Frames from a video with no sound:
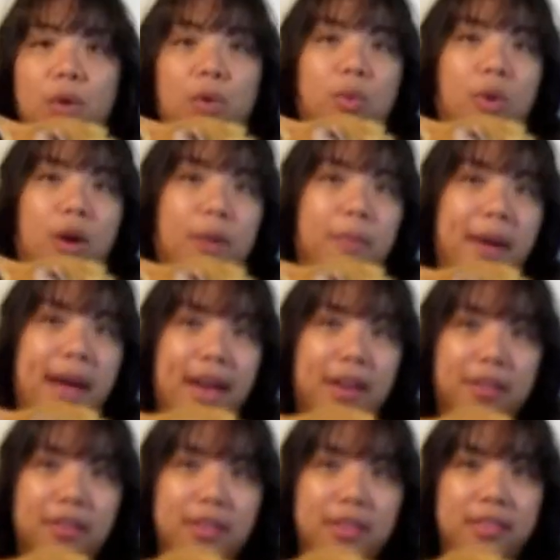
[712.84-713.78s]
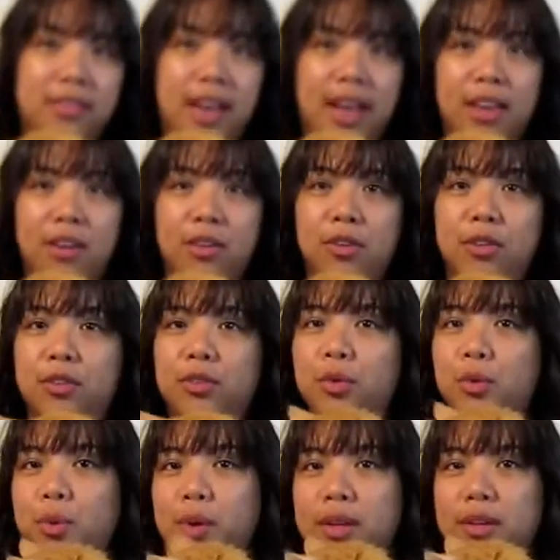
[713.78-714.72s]
who are pattern
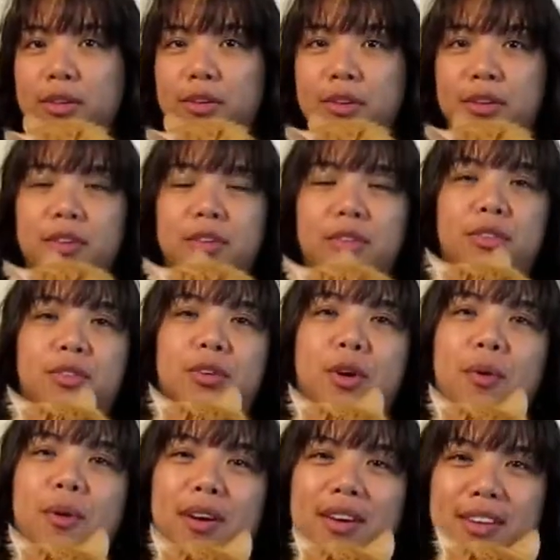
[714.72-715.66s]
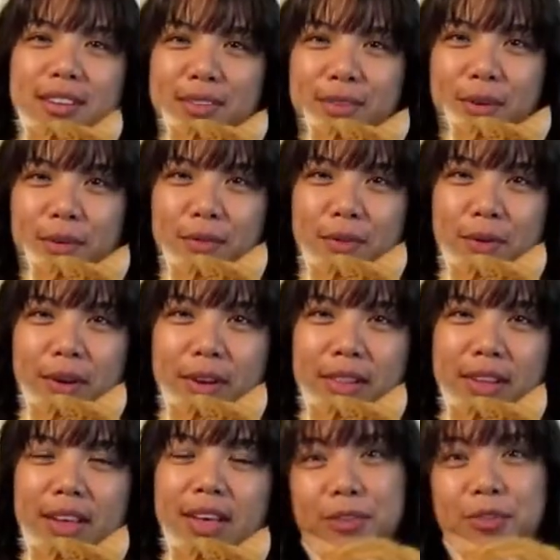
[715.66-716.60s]
designers, quilters, so on and so forth.
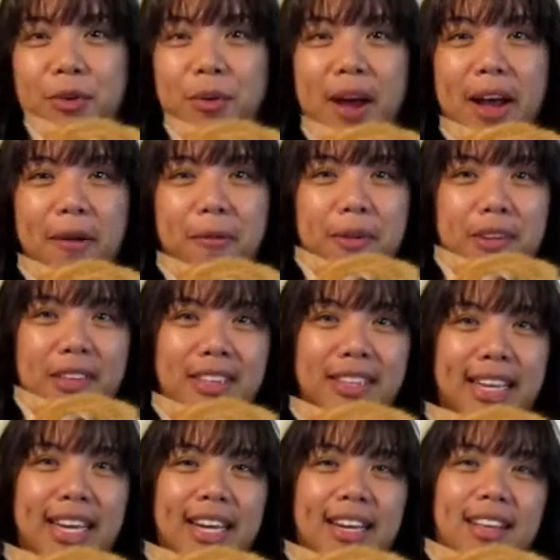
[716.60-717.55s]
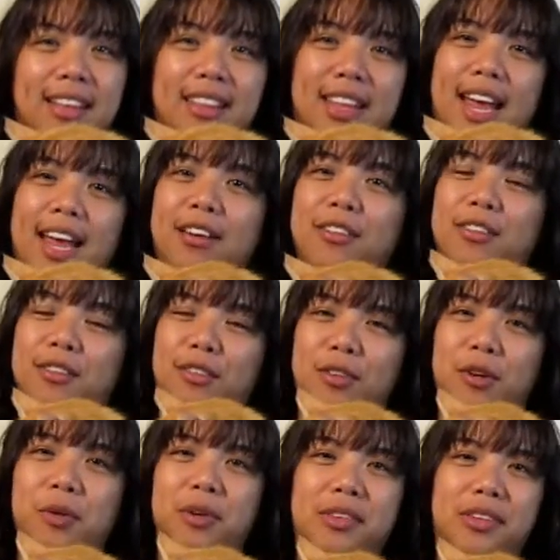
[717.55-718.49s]
So I will link the Asian
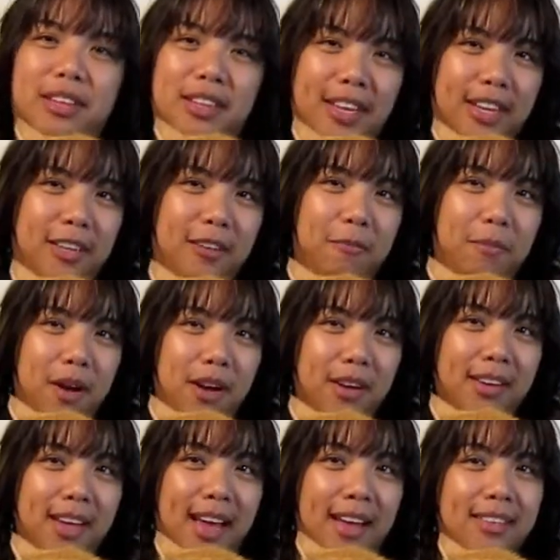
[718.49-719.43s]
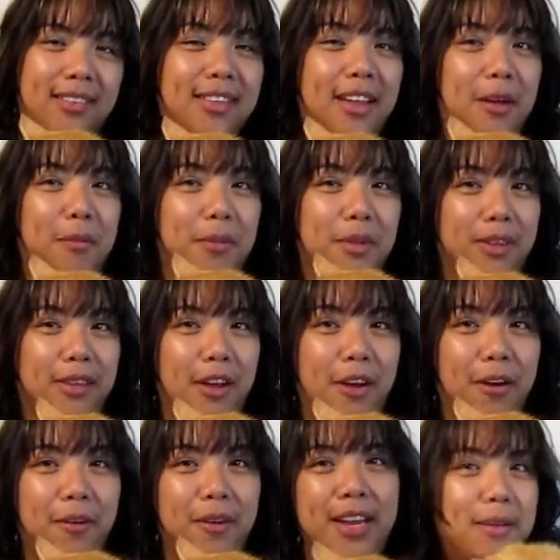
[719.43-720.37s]
Sewist Collective podcast down
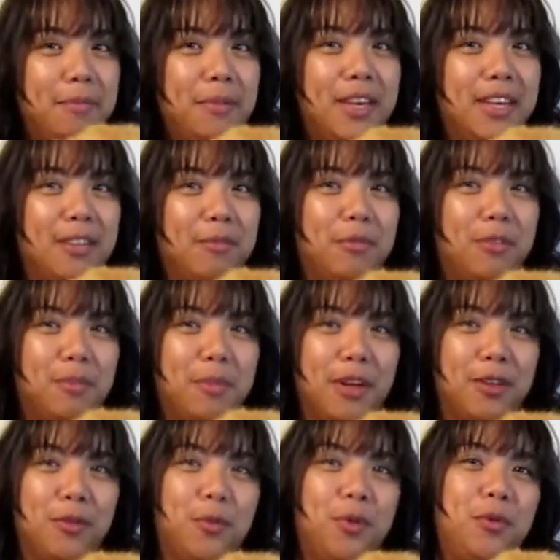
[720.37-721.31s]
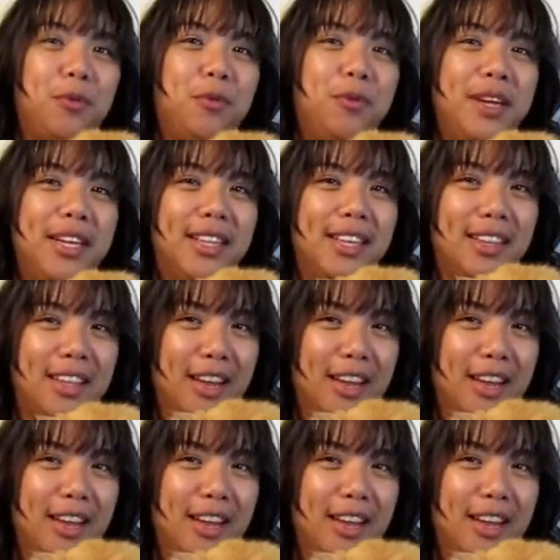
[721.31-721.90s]
below. Me and Smudge would really